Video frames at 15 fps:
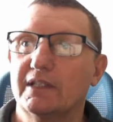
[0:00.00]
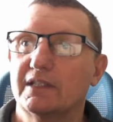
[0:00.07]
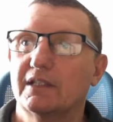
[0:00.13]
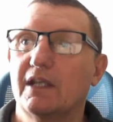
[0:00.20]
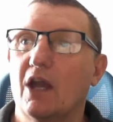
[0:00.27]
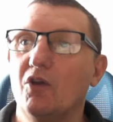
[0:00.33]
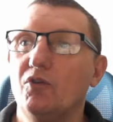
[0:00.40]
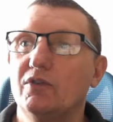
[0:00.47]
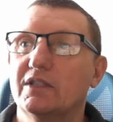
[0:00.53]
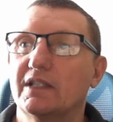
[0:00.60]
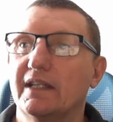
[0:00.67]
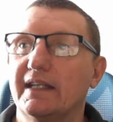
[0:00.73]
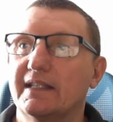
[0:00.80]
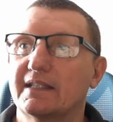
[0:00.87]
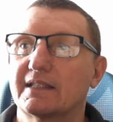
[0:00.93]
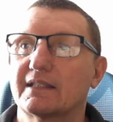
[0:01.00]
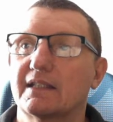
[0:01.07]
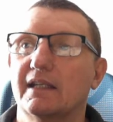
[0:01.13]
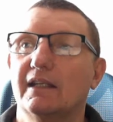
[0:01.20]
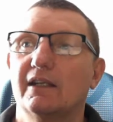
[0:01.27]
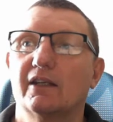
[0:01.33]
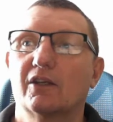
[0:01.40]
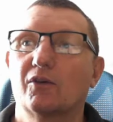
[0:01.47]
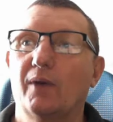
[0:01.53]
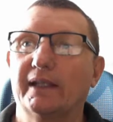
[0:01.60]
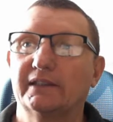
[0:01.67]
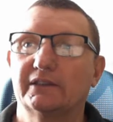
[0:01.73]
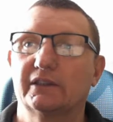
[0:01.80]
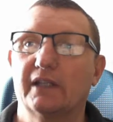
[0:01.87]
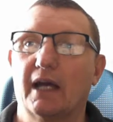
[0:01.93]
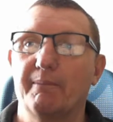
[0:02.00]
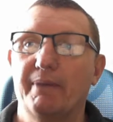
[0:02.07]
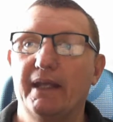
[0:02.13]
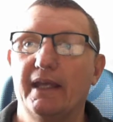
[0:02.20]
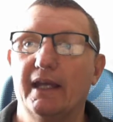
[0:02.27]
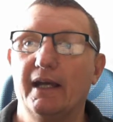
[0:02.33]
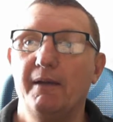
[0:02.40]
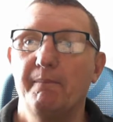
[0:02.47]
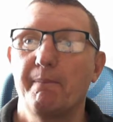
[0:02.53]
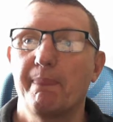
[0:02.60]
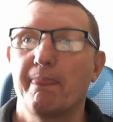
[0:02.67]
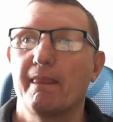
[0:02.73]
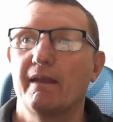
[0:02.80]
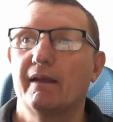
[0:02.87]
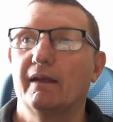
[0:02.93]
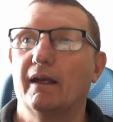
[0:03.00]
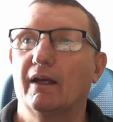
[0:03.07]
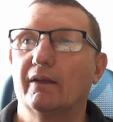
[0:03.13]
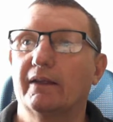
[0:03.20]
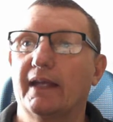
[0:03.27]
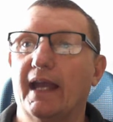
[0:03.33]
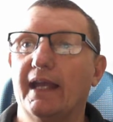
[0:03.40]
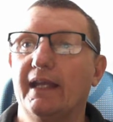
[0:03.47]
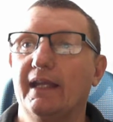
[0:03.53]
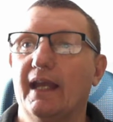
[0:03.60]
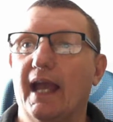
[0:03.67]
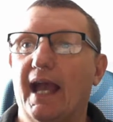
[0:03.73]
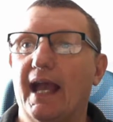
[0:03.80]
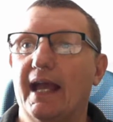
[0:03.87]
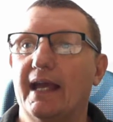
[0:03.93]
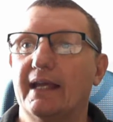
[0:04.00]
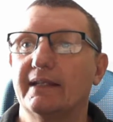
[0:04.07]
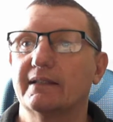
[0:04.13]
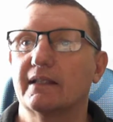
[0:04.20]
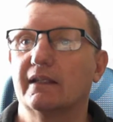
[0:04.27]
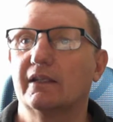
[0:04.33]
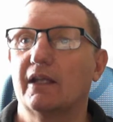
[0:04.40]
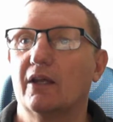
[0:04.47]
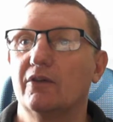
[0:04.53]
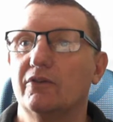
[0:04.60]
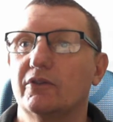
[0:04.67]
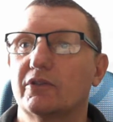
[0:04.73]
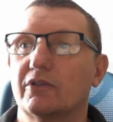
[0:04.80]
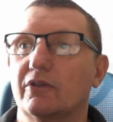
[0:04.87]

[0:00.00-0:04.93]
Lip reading: you just go to this question up here, okay, and go